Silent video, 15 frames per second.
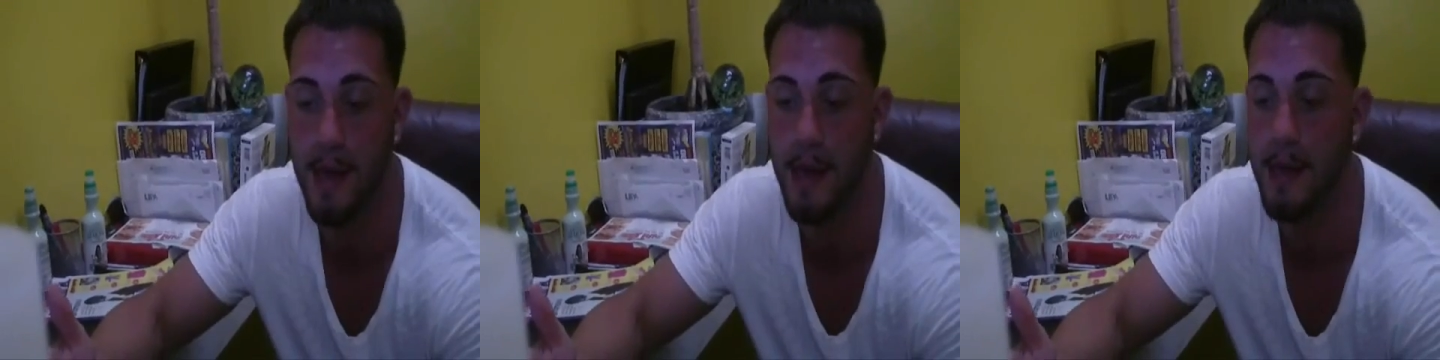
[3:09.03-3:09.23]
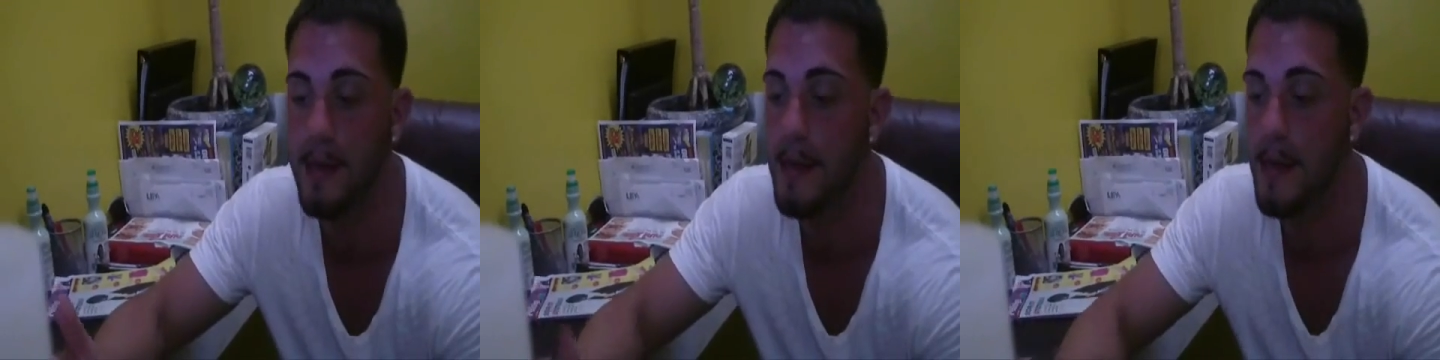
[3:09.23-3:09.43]

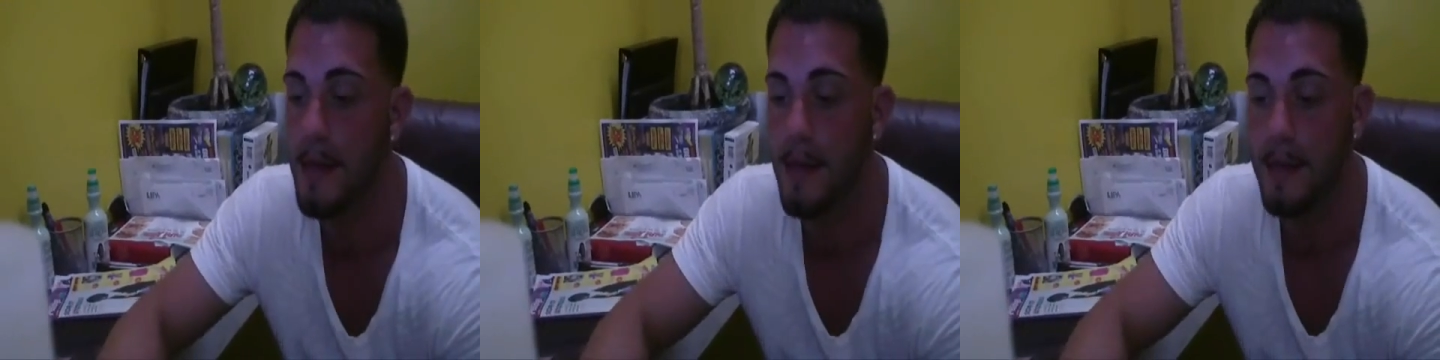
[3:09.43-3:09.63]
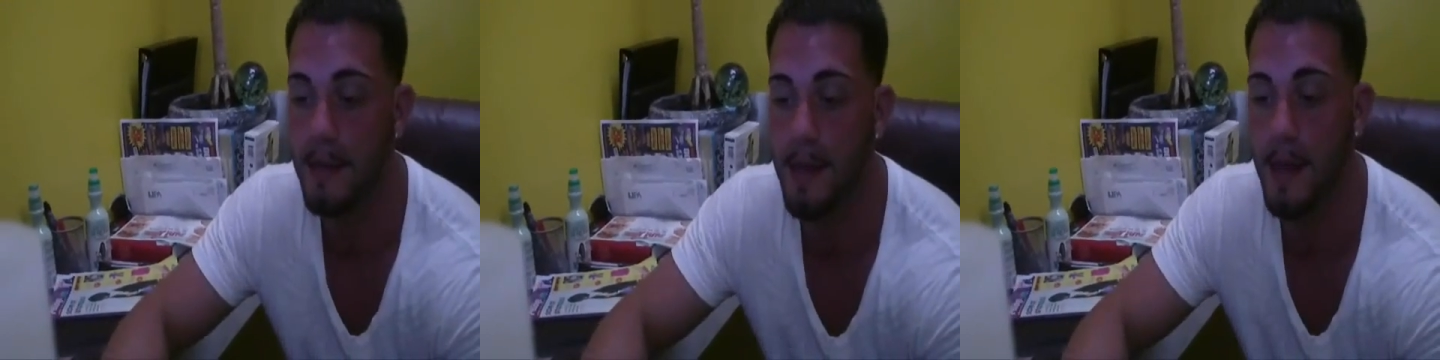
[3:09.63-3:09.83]
that,
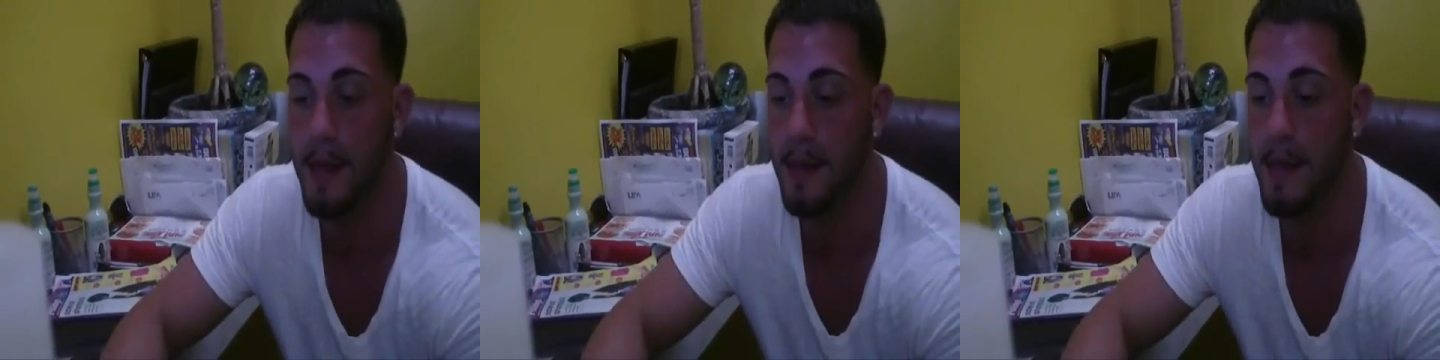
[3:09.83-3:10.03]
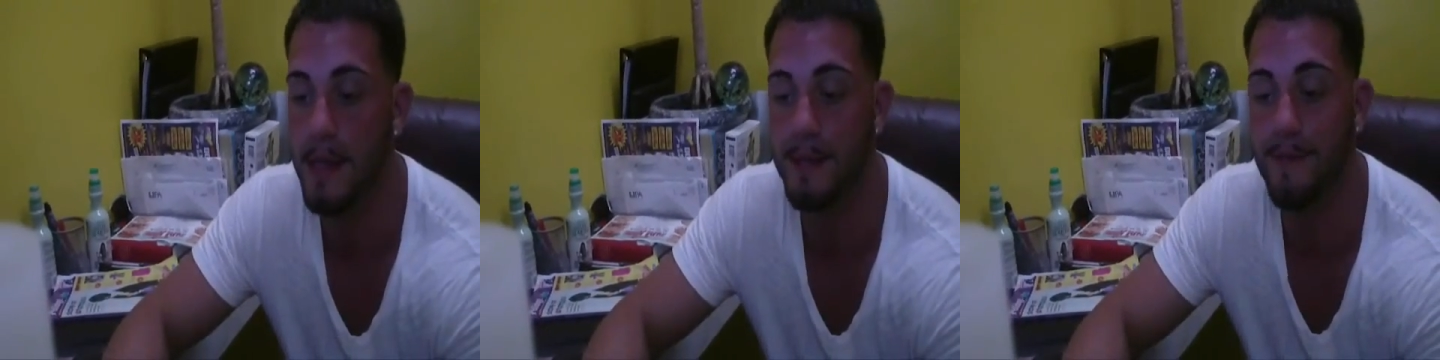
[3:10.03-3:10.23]

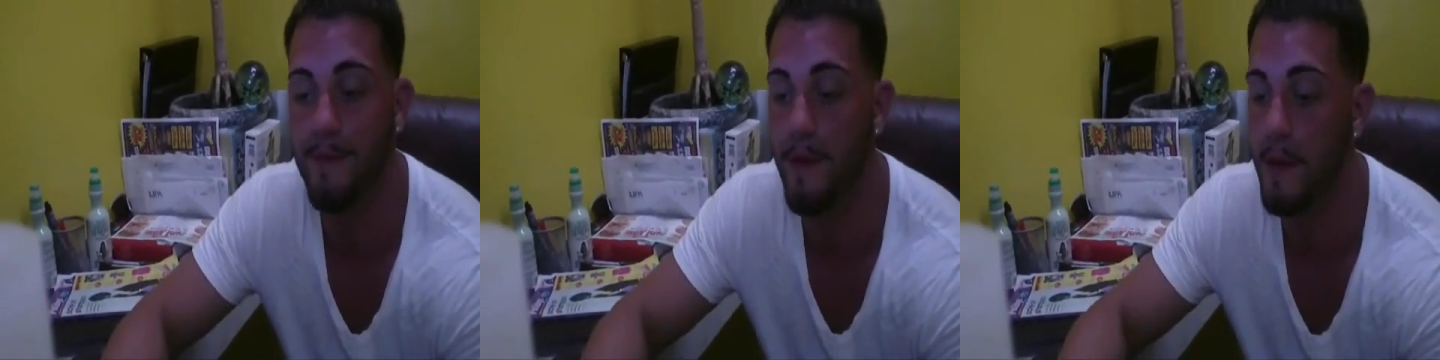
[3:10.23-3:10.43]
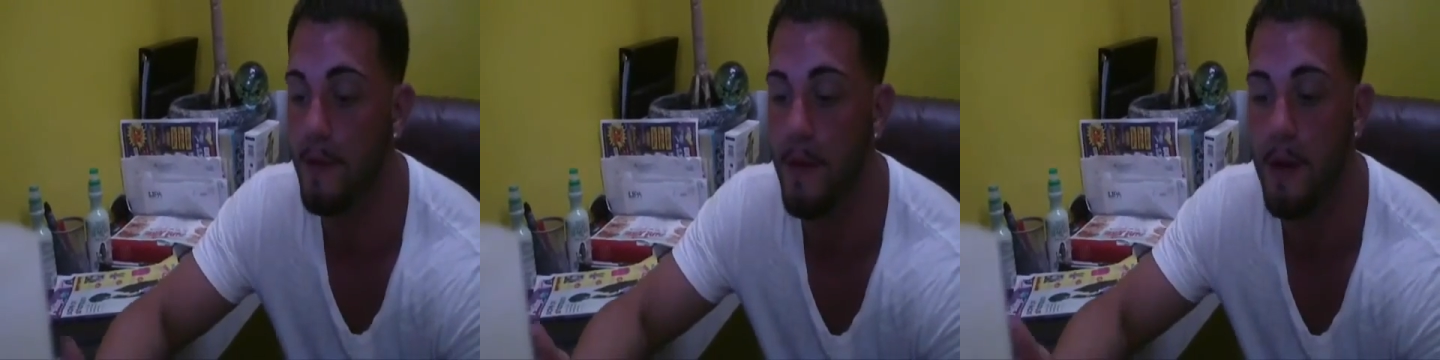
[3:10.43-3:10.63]
then it's
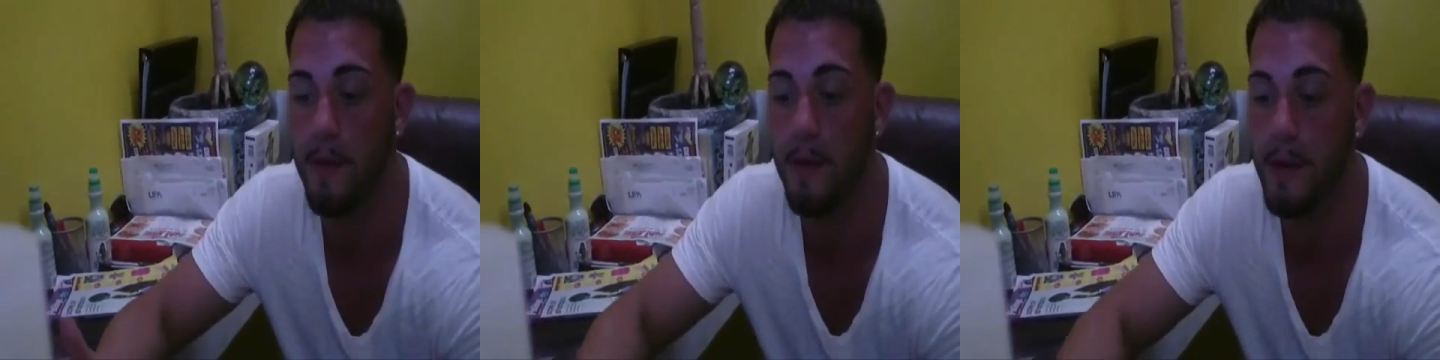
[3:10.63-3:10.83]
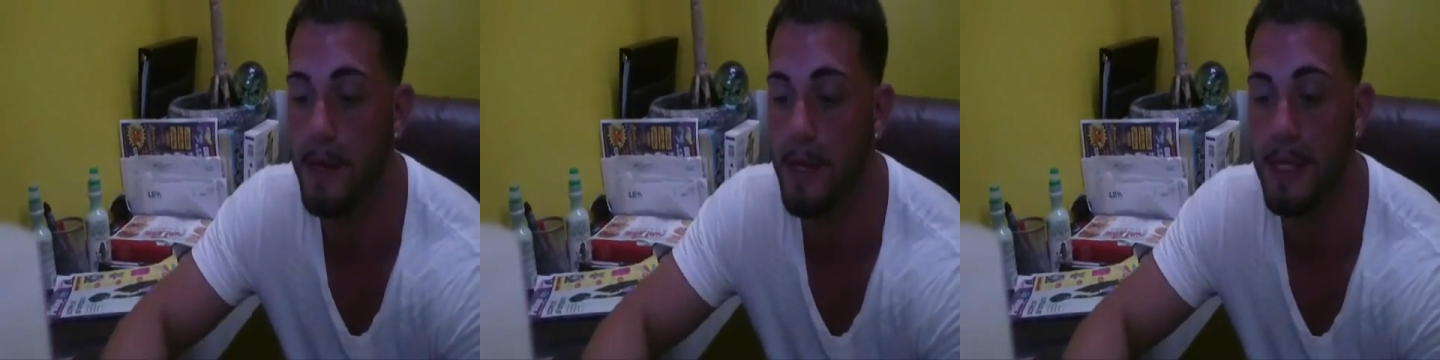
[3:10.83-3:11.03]
very
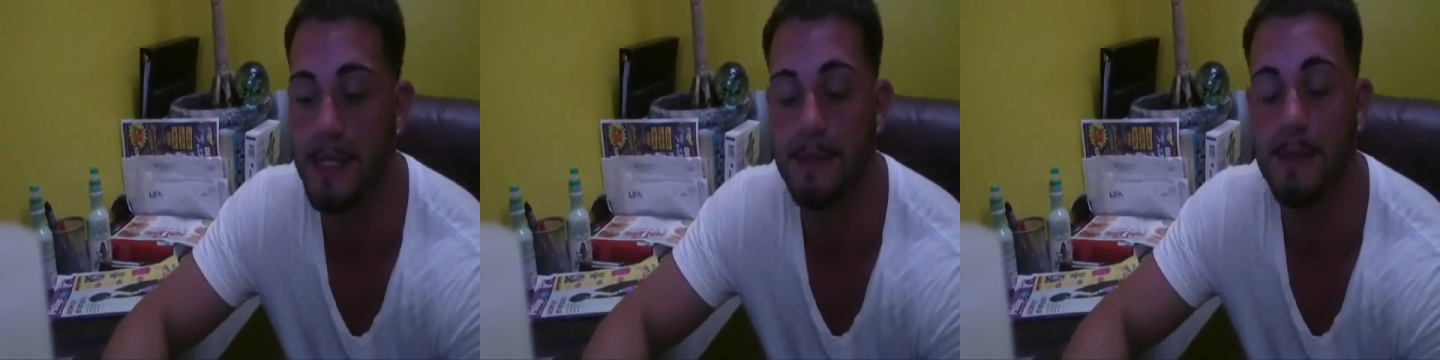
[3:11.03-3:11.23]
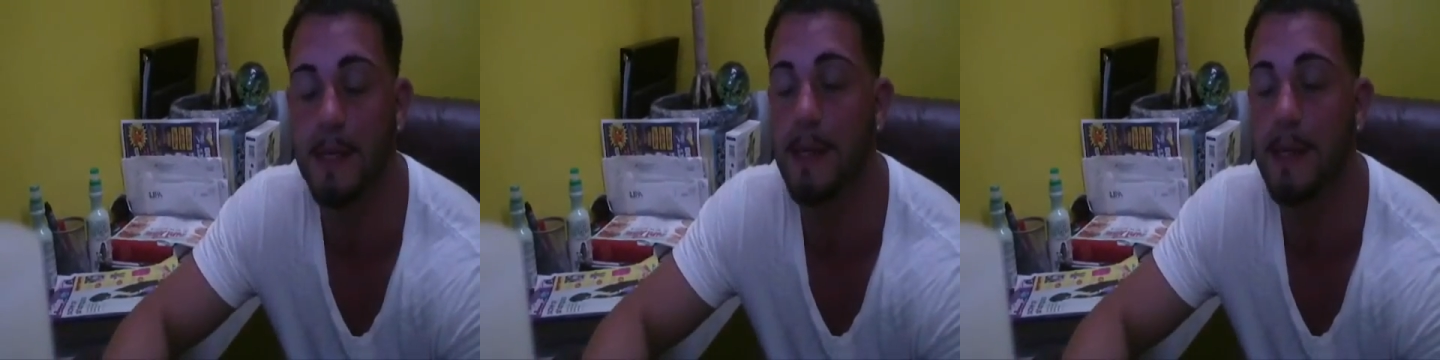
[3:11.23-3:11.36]
well what it is.